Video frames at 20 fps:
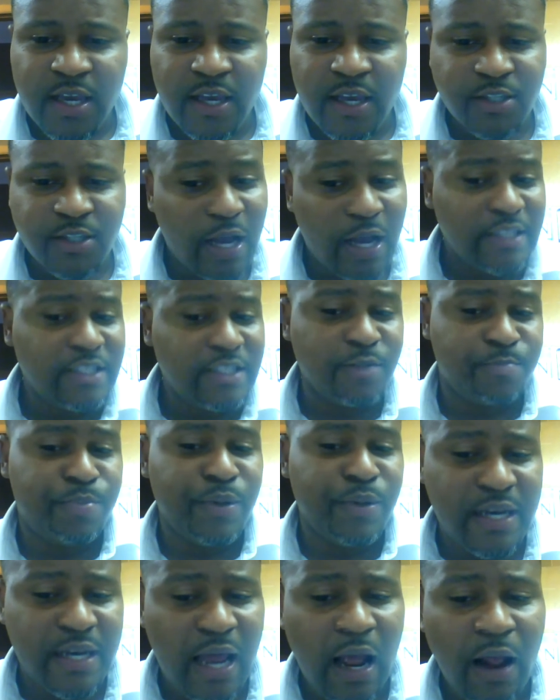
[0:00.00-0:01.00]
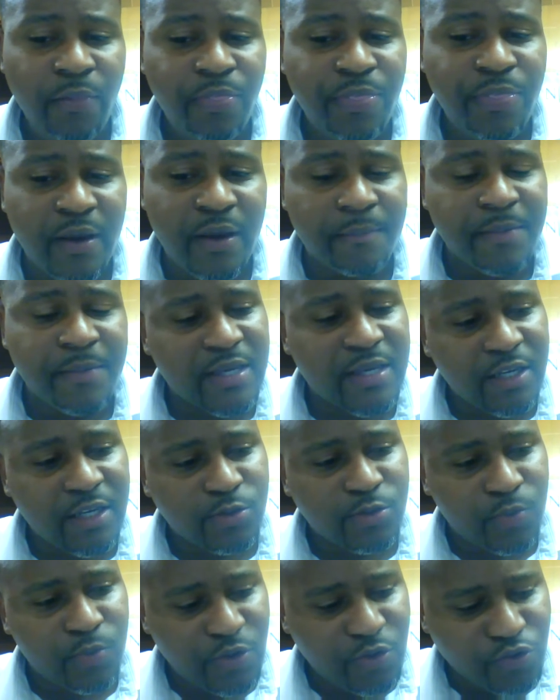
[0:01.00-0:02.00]
And so I just put it out there,
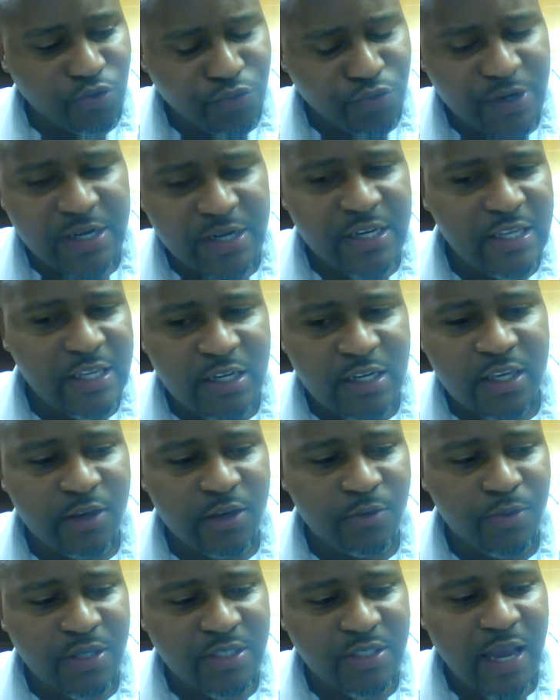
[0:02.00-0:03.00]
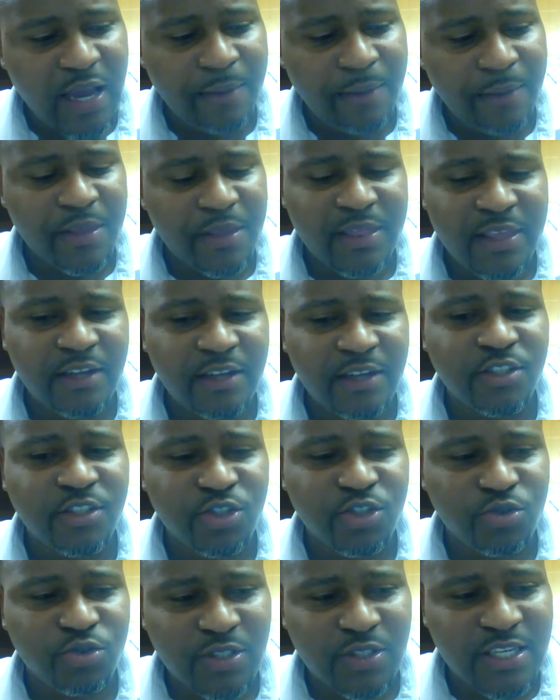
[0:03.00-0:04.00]
because when you really look at what's happening, there's a
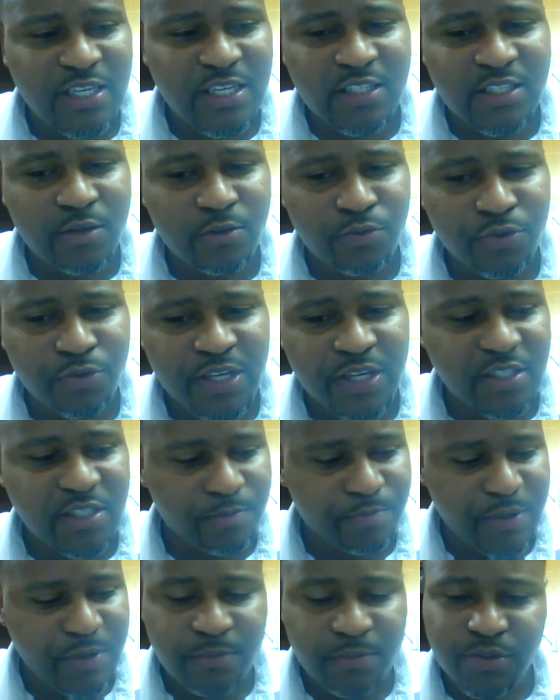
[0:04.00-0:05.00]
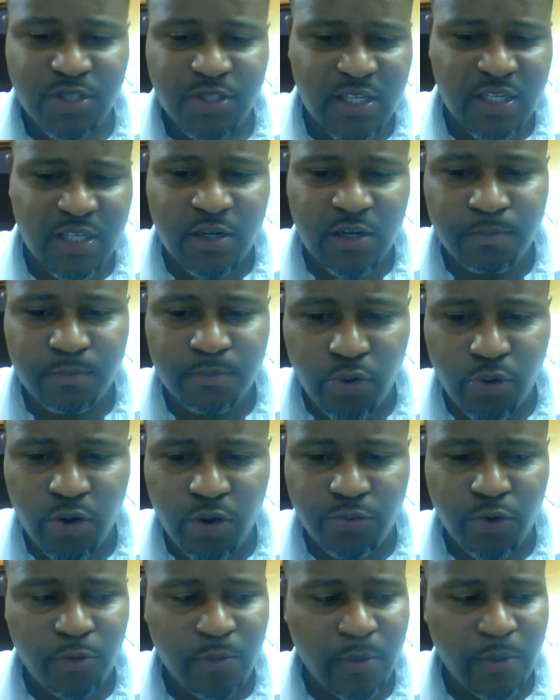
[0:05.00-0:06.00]
strategic reason. People sit in the
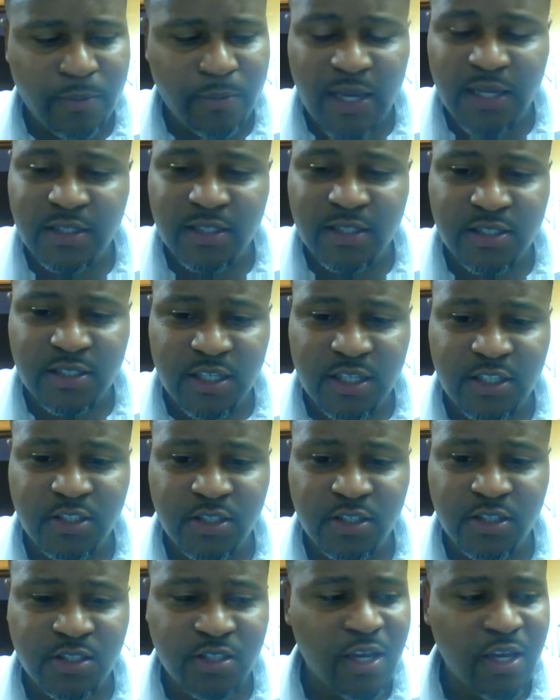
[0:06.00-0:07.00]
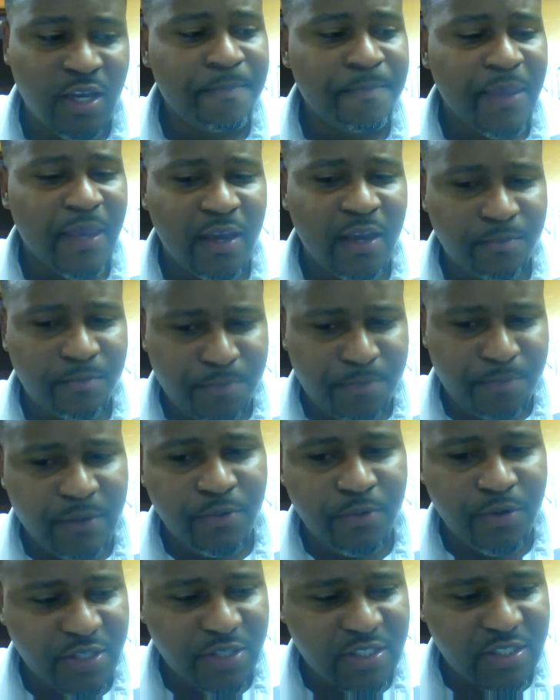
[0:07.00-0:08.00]
boardroom and make decisions, and
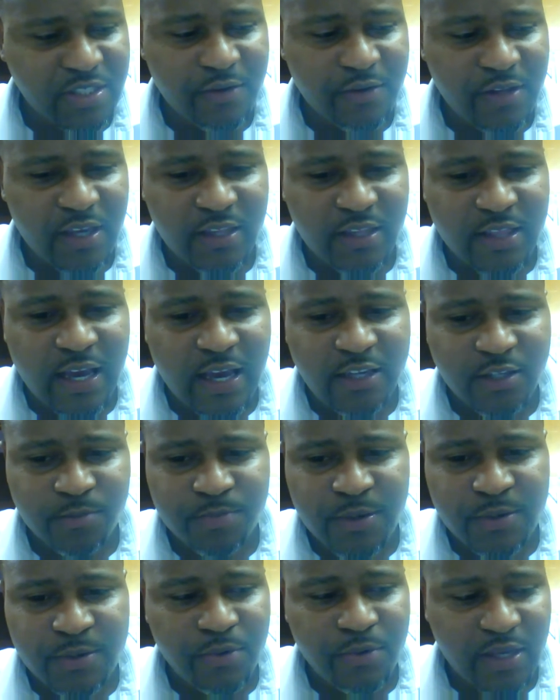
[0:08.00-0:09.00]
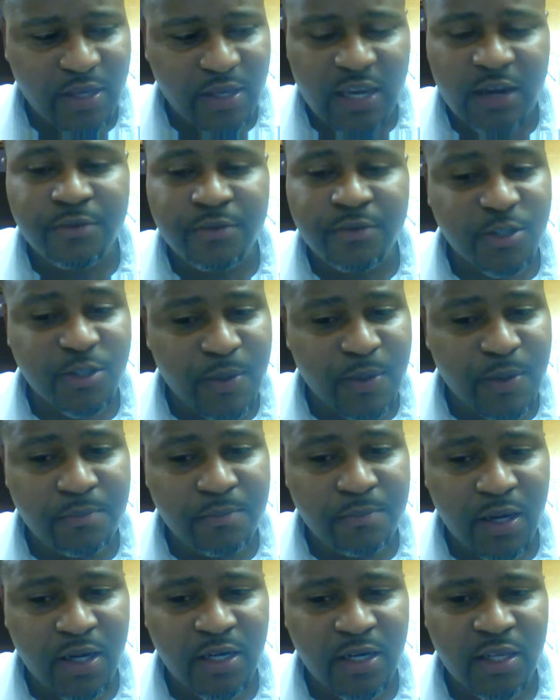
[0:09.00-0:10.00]
the 78,000 people in Gary
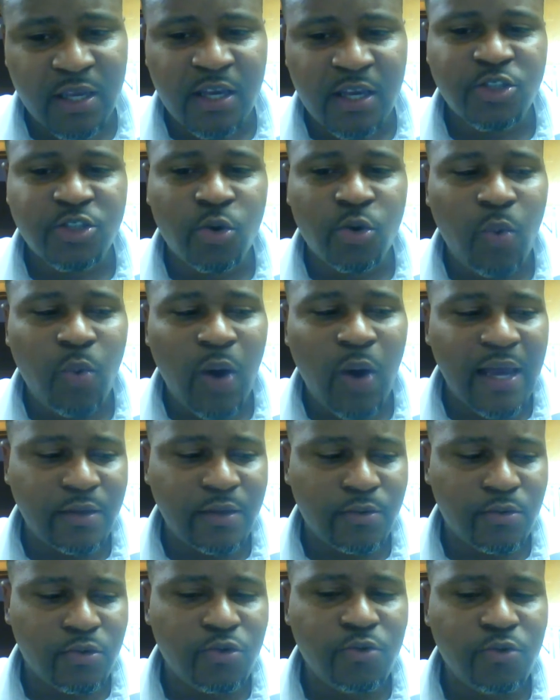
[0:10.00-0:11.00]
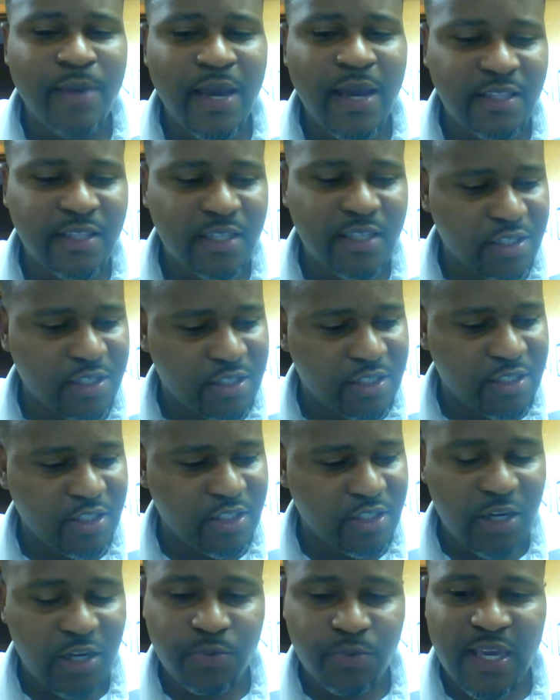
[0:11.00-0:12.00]
spend money. So who made the
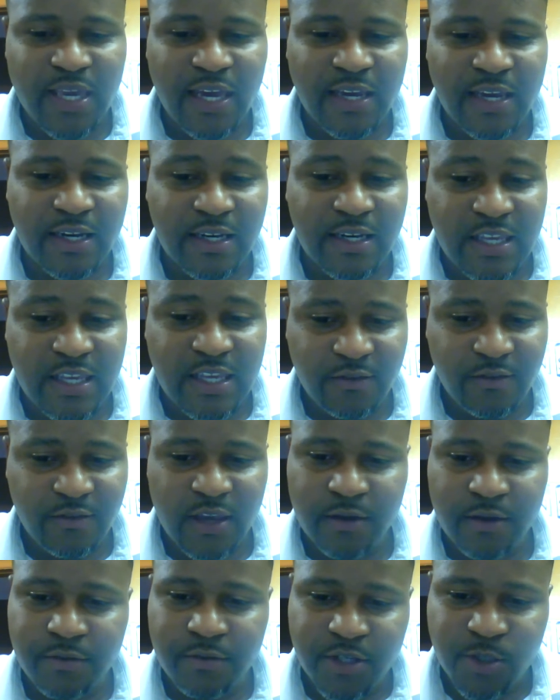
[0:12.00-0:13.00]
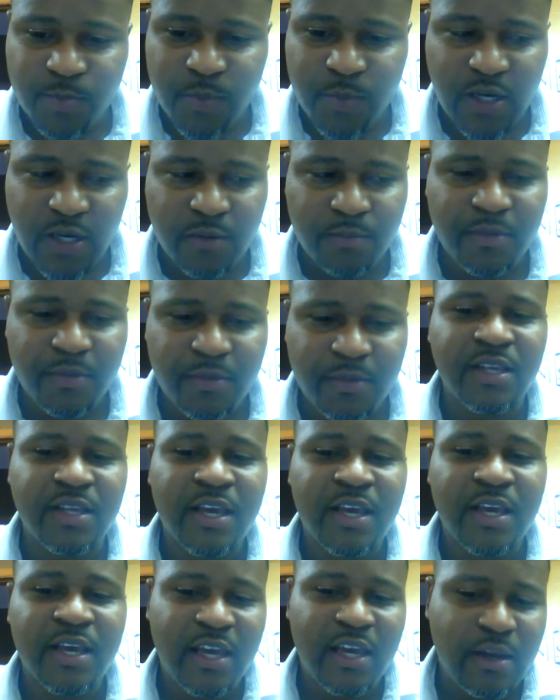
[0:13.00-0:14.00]
decision that we got to leave Gary to spend the money?
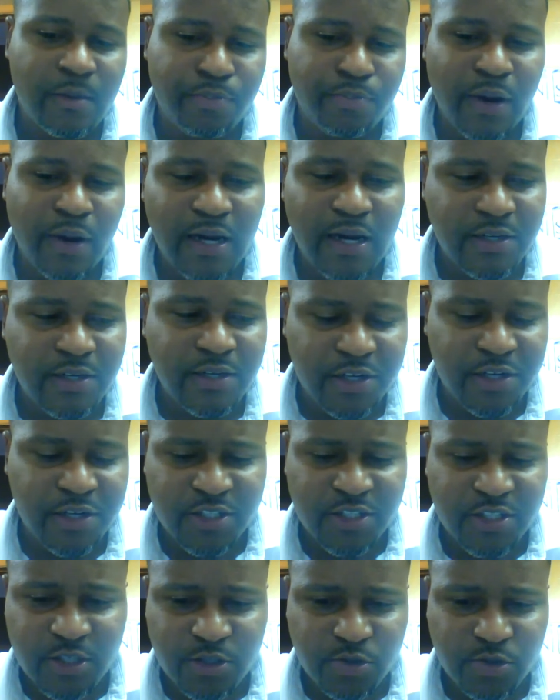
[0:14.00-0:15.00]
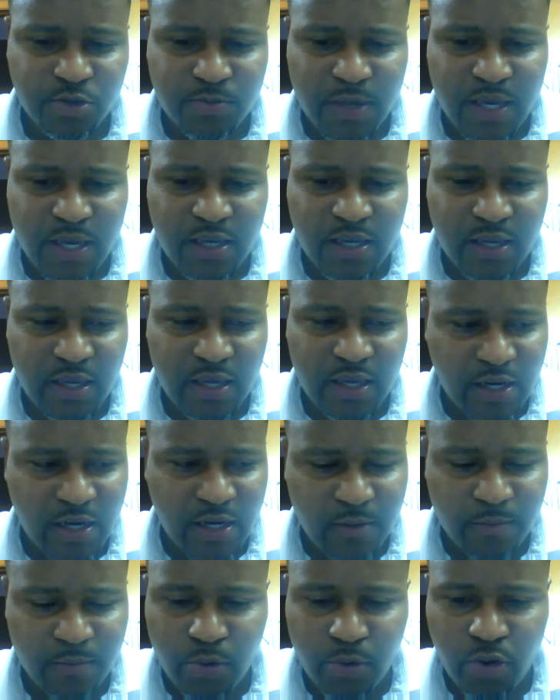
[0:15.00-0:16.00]
And it probably the decision was made in
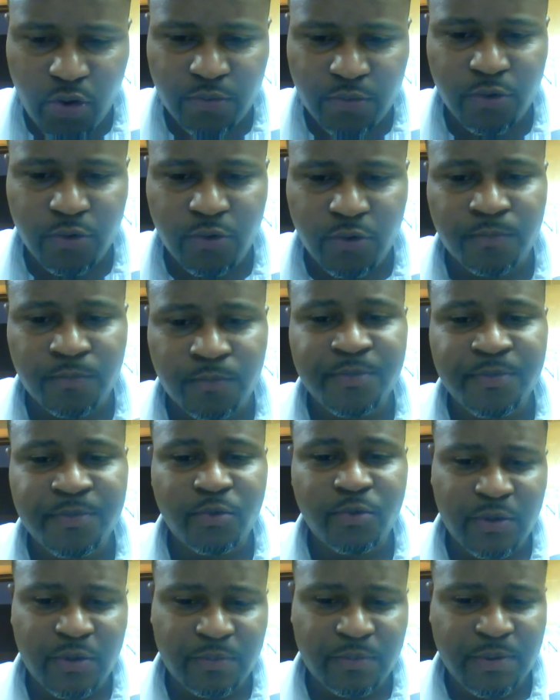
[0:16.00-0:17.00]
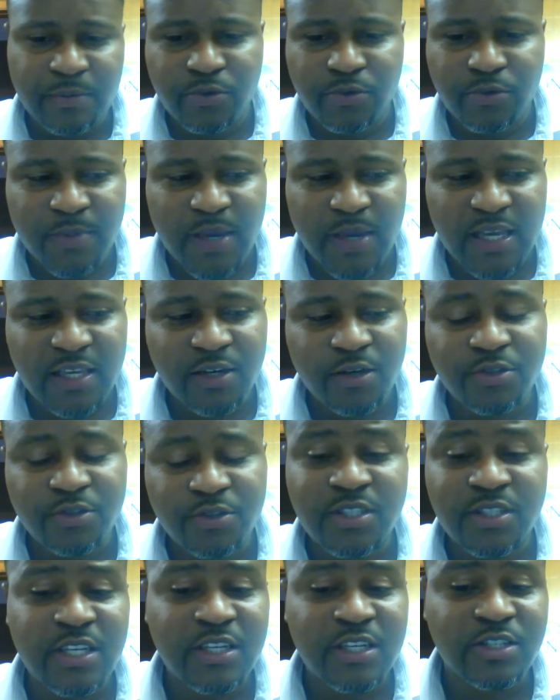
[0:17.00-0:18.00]
the boardroom when people was making those
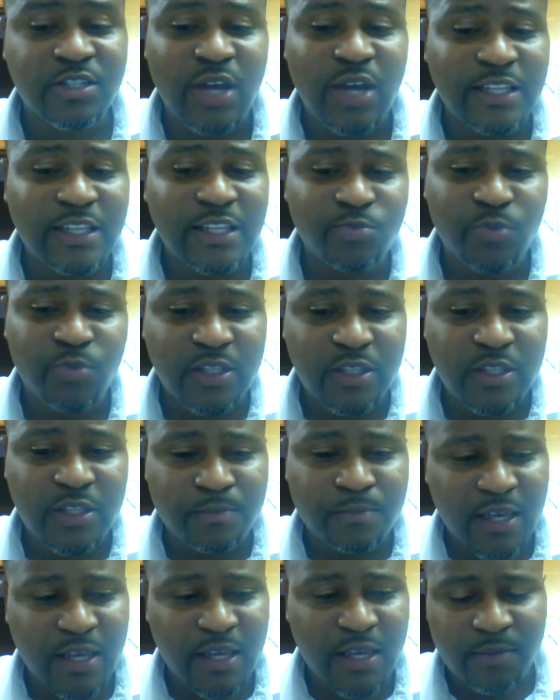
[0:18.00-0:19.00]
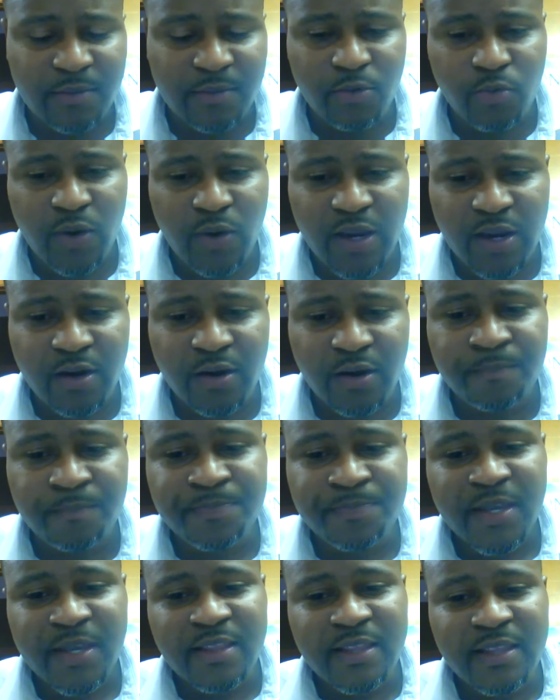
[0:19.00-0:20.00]
decisions. So I just wanted to make them aware
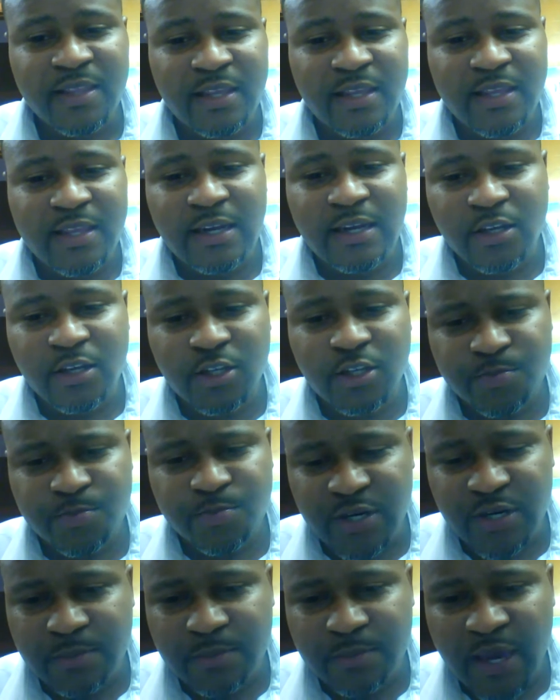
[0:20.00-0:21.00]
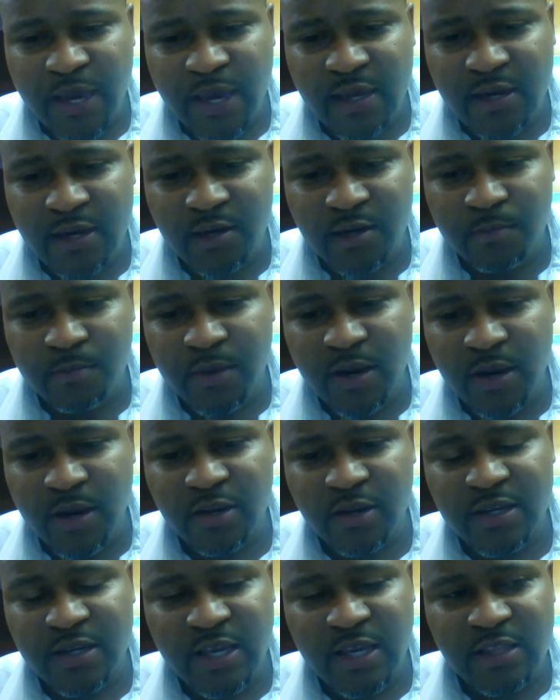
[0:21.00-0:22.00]
that looks pretty bad in
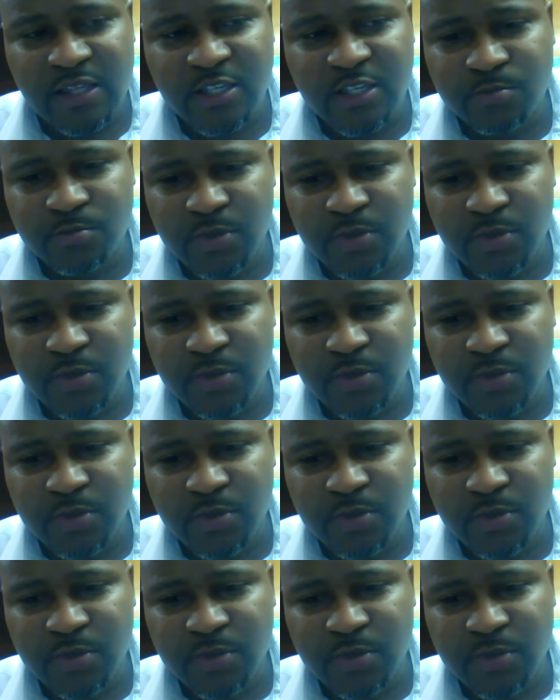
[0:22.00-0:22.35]
America, that these